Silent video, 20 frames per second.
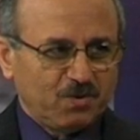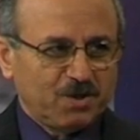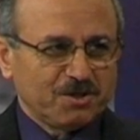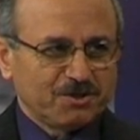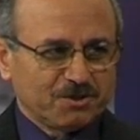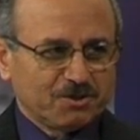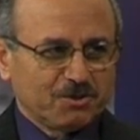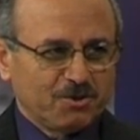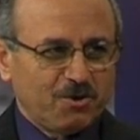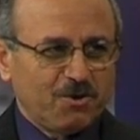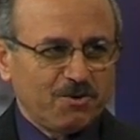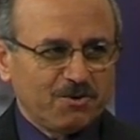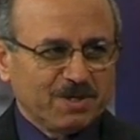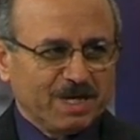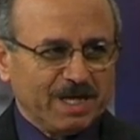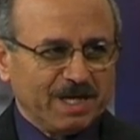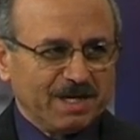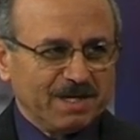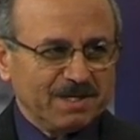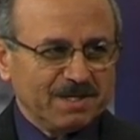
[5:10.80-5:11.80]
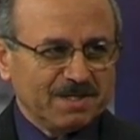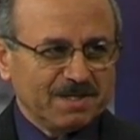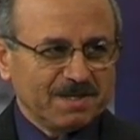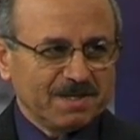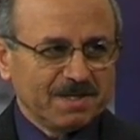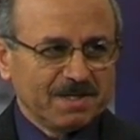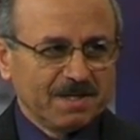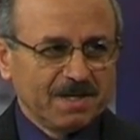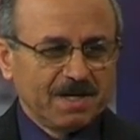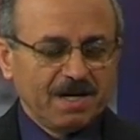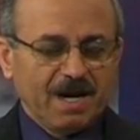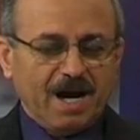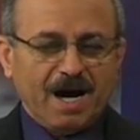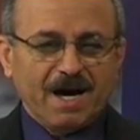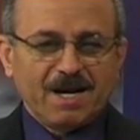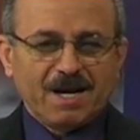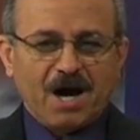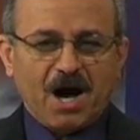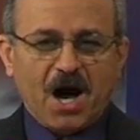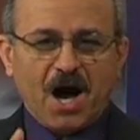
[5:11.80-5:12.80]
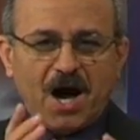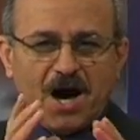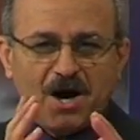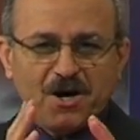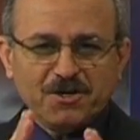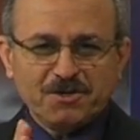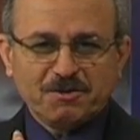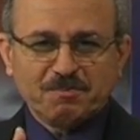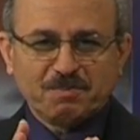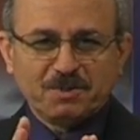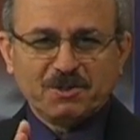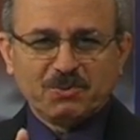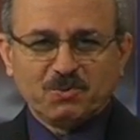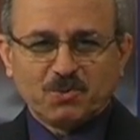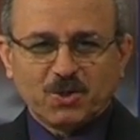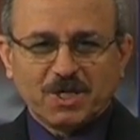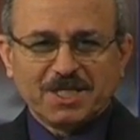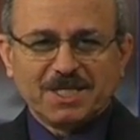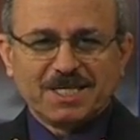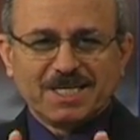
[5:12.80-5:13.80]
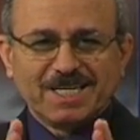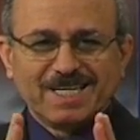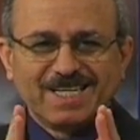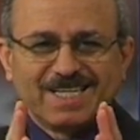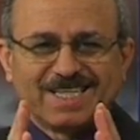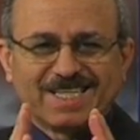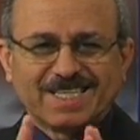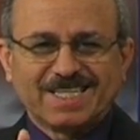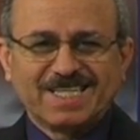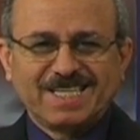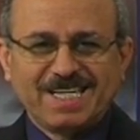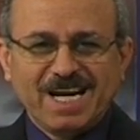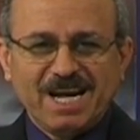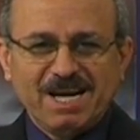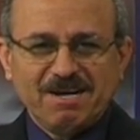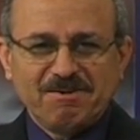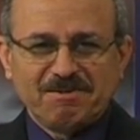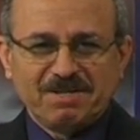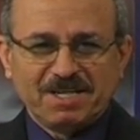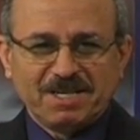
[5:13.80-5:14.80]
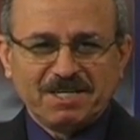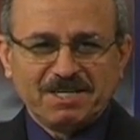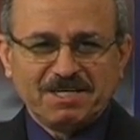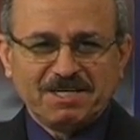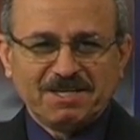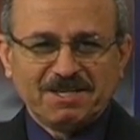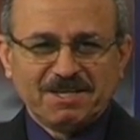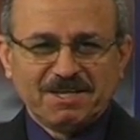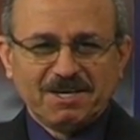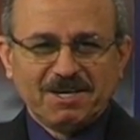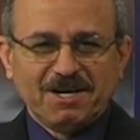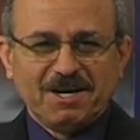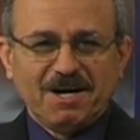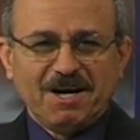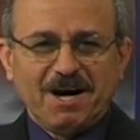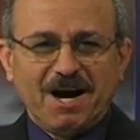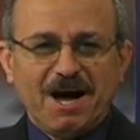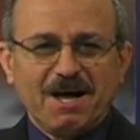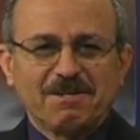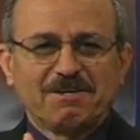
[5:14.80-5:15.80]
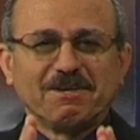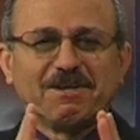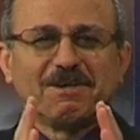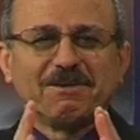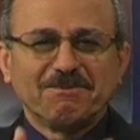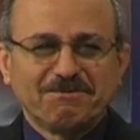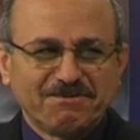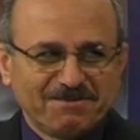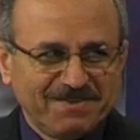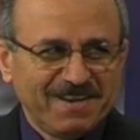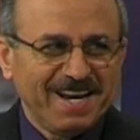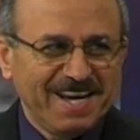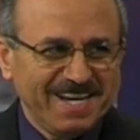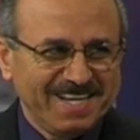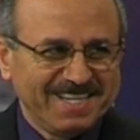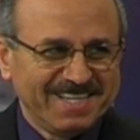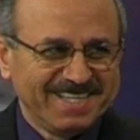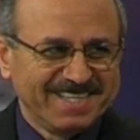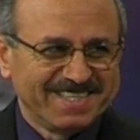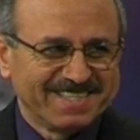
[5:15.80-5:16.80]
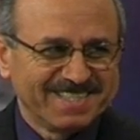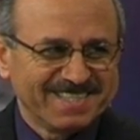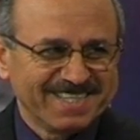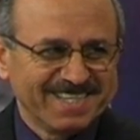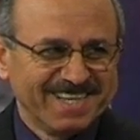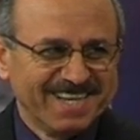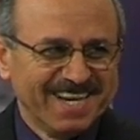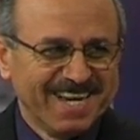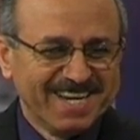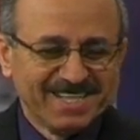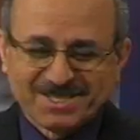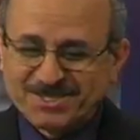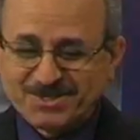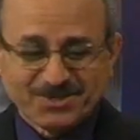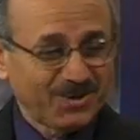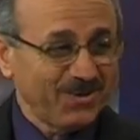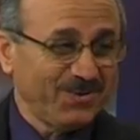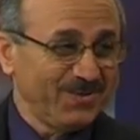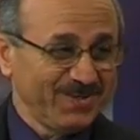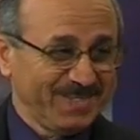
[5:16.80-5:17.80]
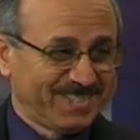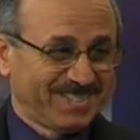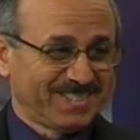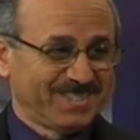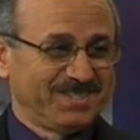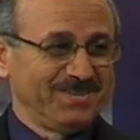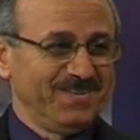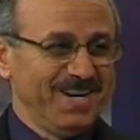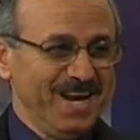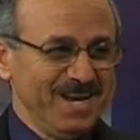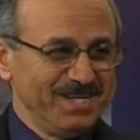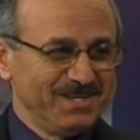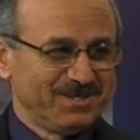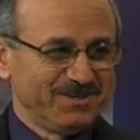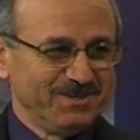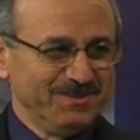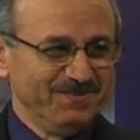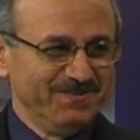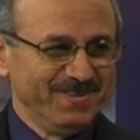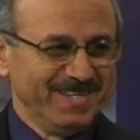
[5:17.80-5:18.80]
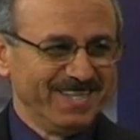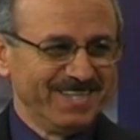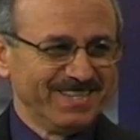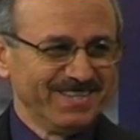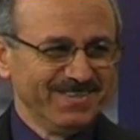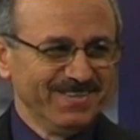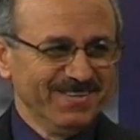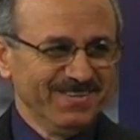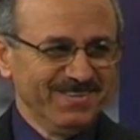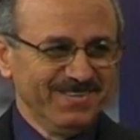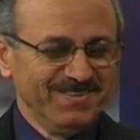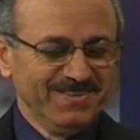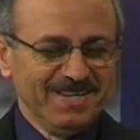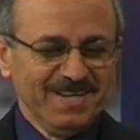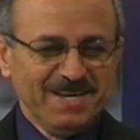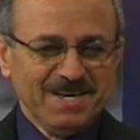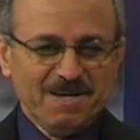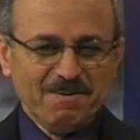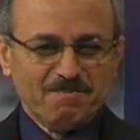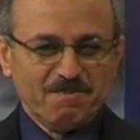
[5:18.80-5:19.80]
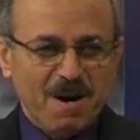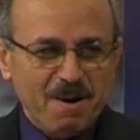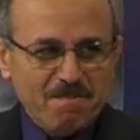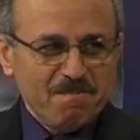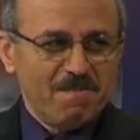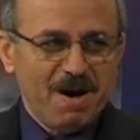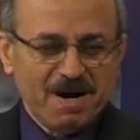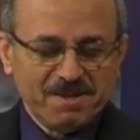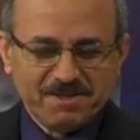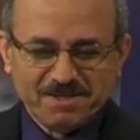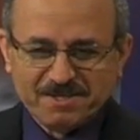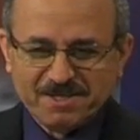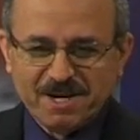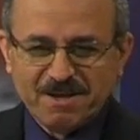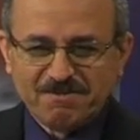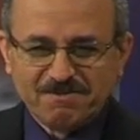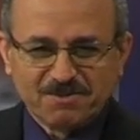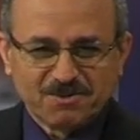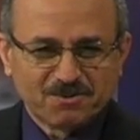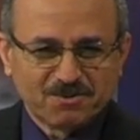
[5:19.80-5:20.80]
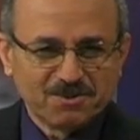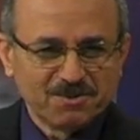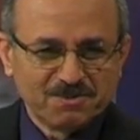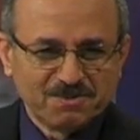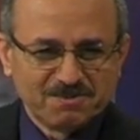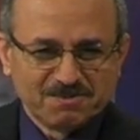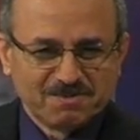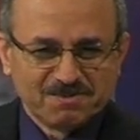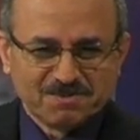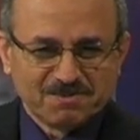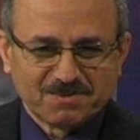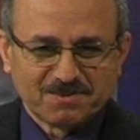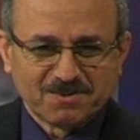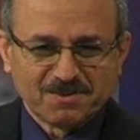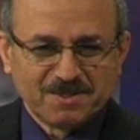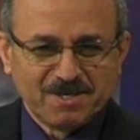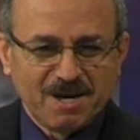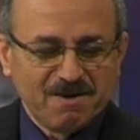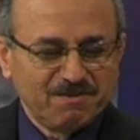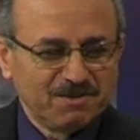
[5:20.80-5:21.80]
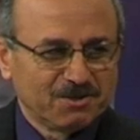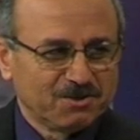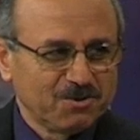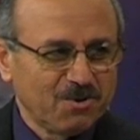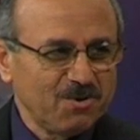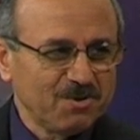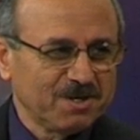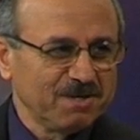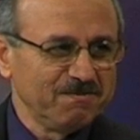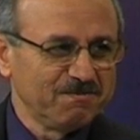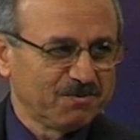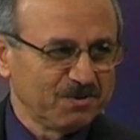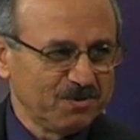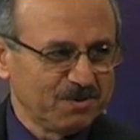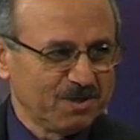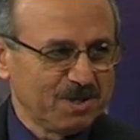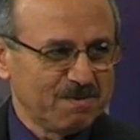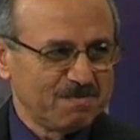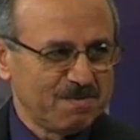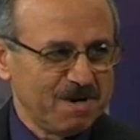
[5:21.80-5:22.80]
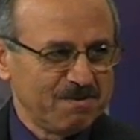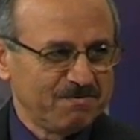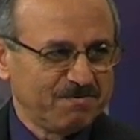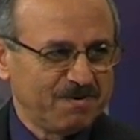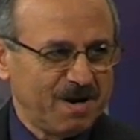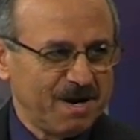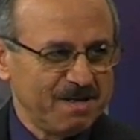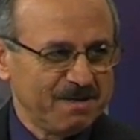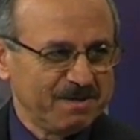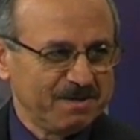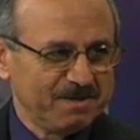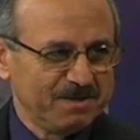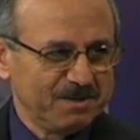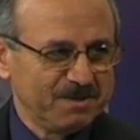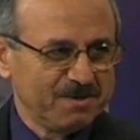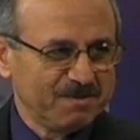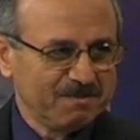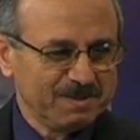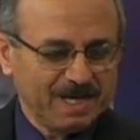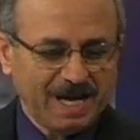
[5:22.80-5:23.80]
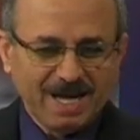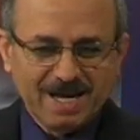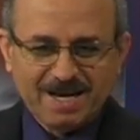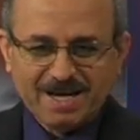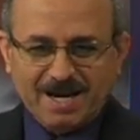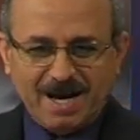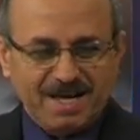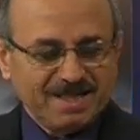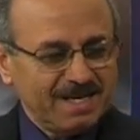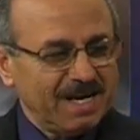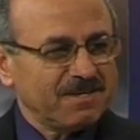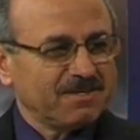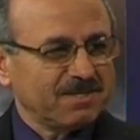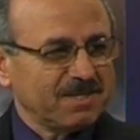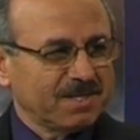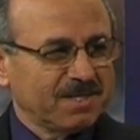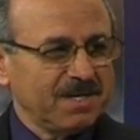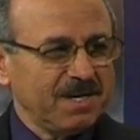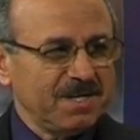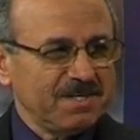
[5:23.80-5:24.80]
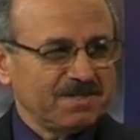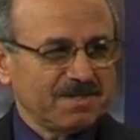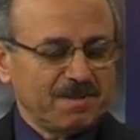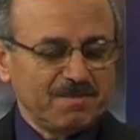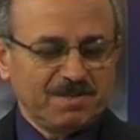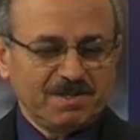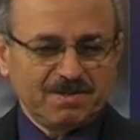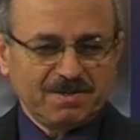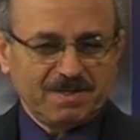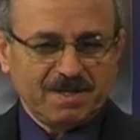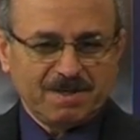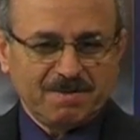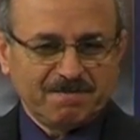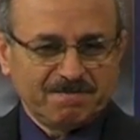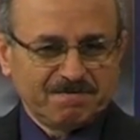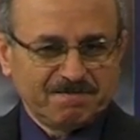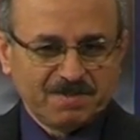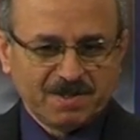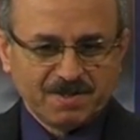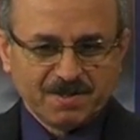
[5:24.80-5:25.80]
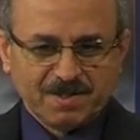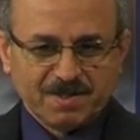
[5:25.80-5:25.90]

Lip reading: was talking, and husband was staring at her face. So strange to me, you know. My mother never could never talk in front of my father, you know. And that's the case. I mean,